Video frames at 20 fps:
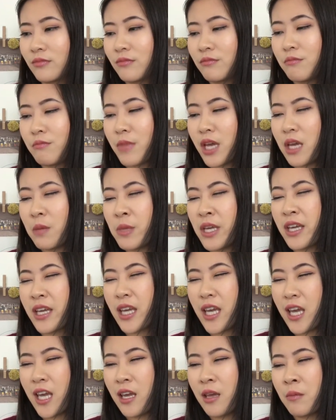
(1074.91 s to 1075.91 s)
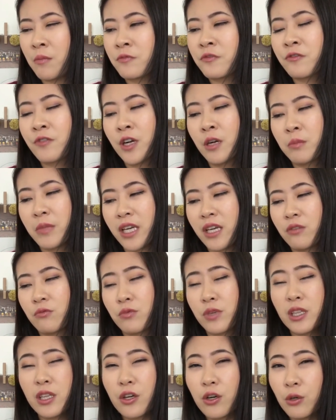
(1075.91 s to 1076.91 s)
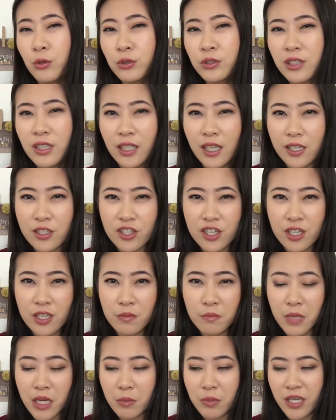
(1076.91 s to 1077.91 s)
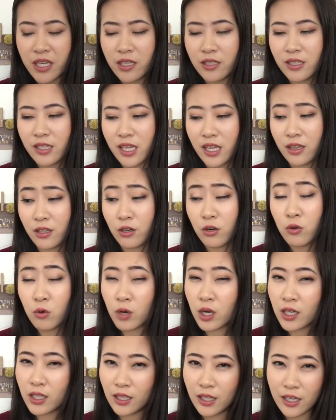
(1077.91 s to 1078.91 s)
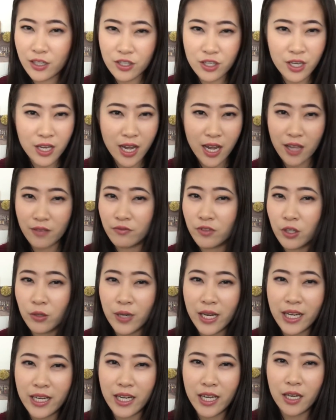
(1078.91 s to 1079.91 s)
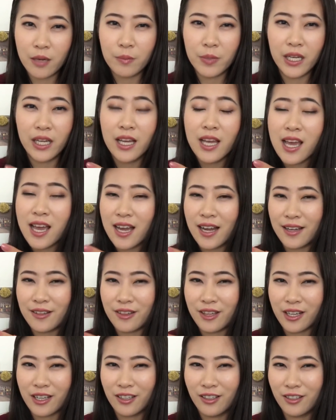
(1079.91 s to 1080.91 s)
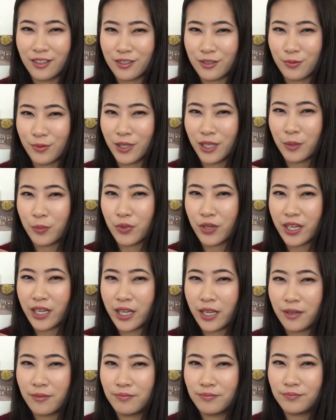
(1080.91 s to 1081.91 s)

Maybe it came from a really old collection, maybe it's in the core collection, I have no idea, but I think it looks really pretty.